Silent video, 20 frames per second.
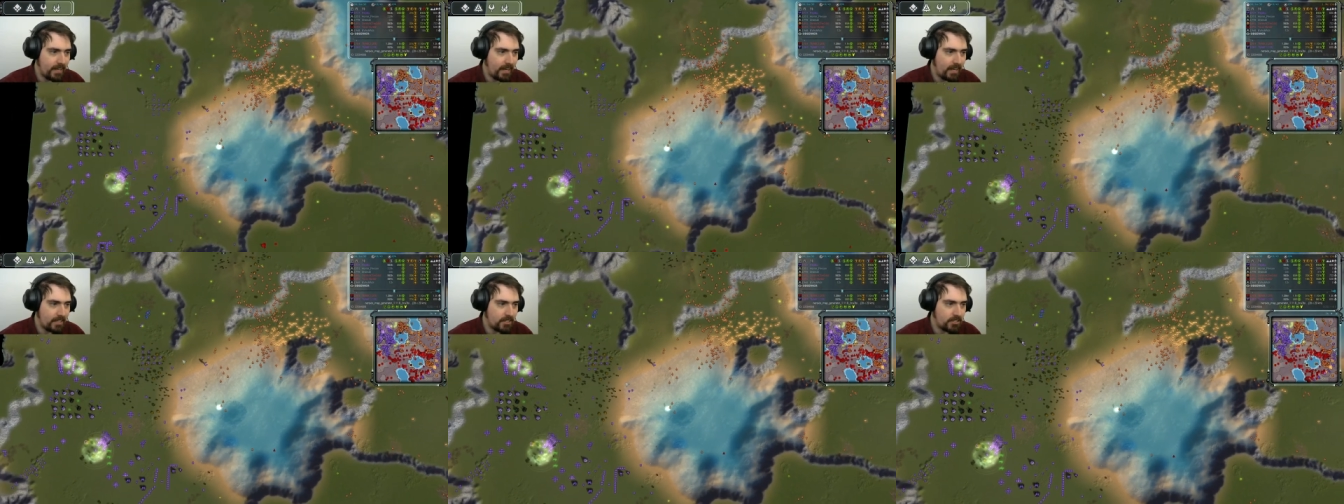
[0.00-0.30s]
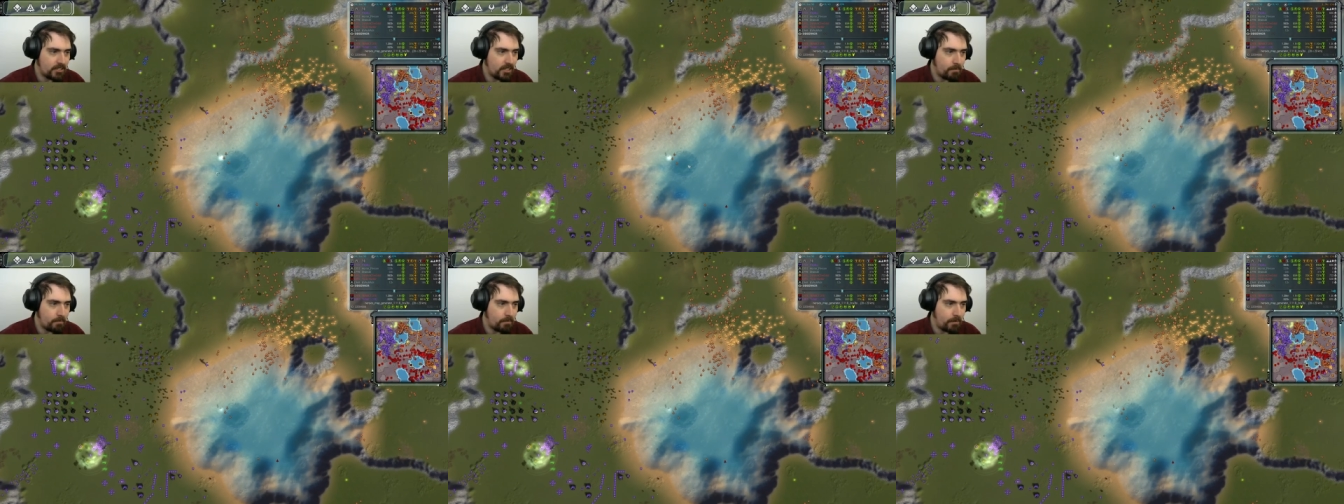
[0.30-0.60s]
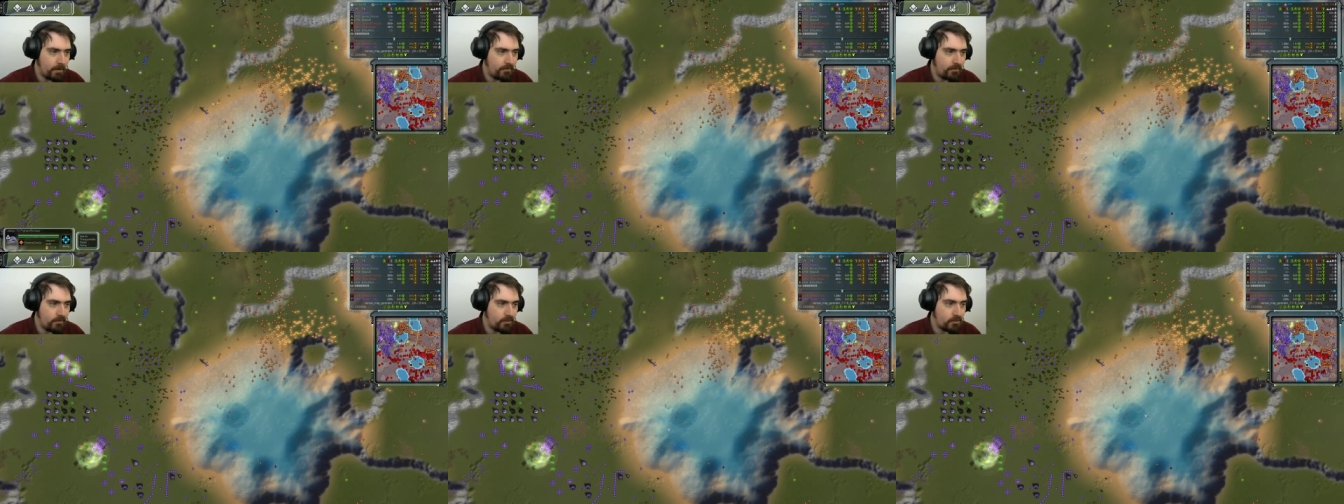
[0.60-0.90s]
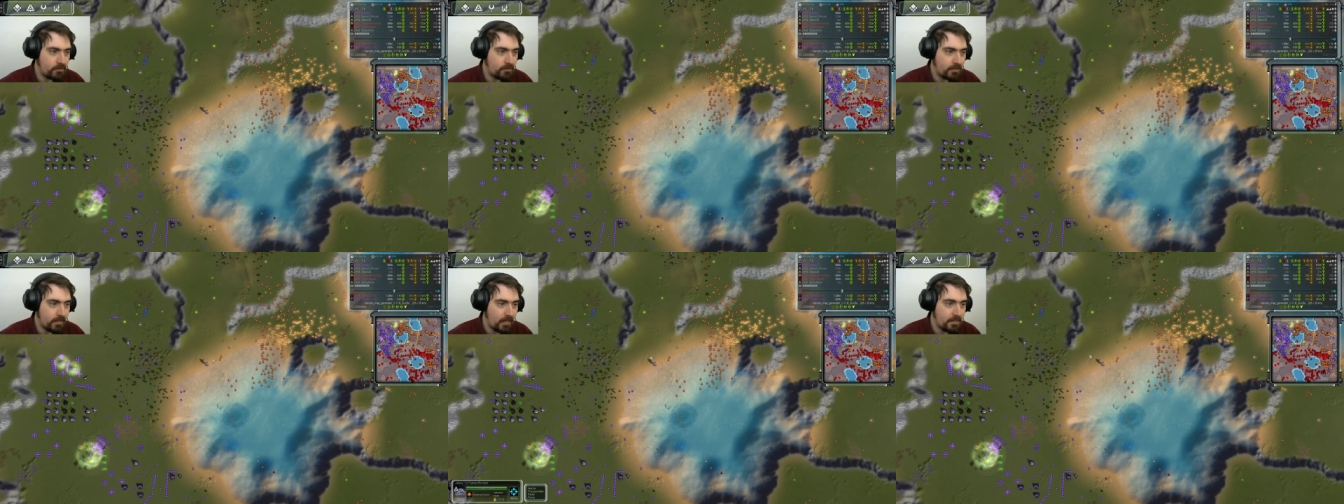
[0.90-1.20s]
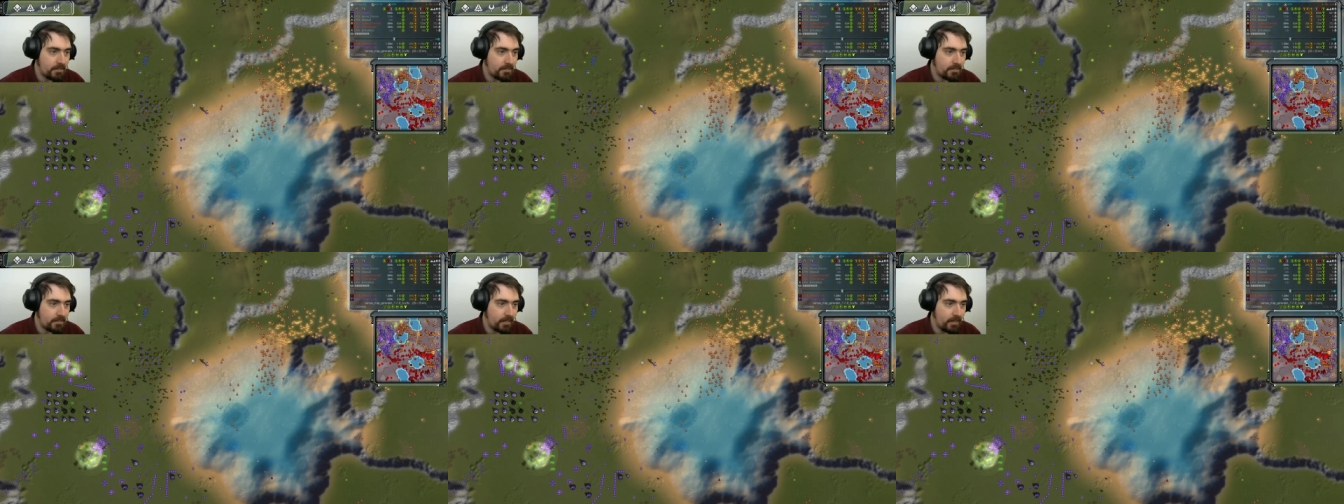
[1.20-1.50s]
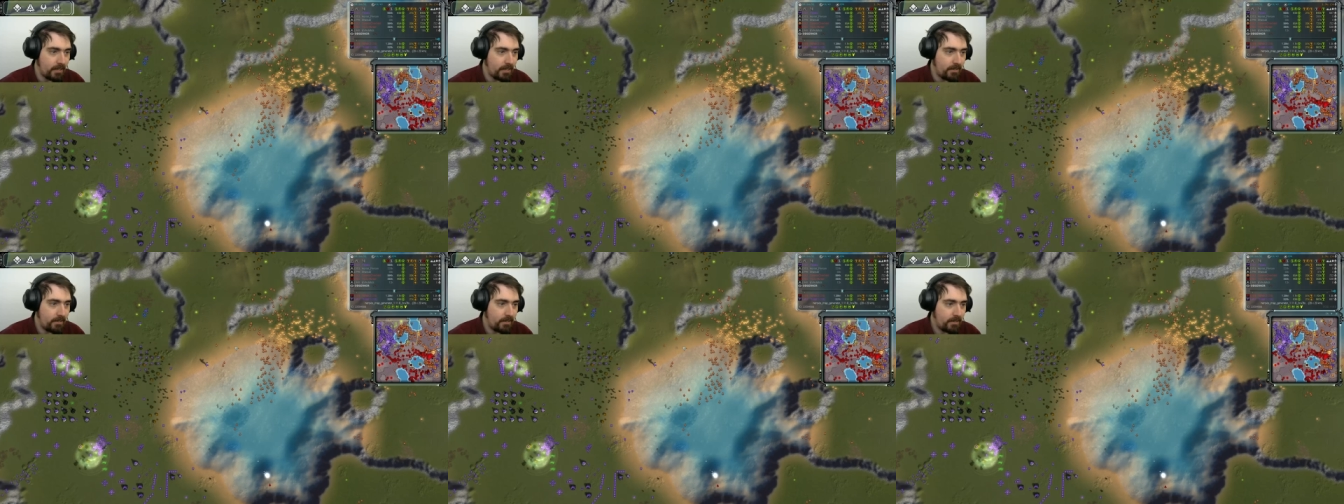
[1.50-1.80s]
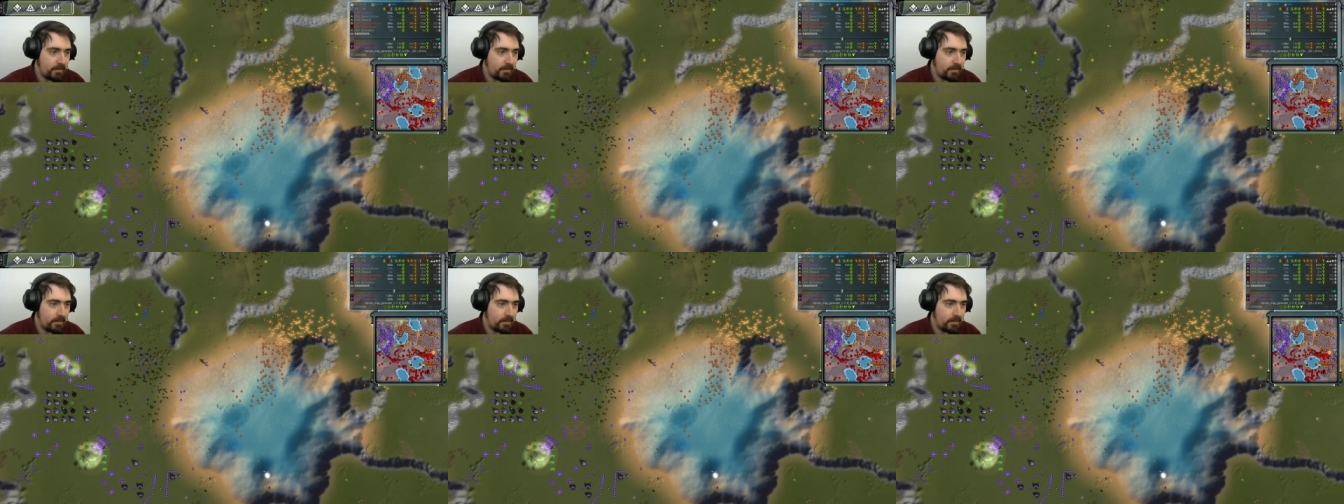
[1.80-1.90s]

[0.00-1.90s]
catch up, but if it just stands there,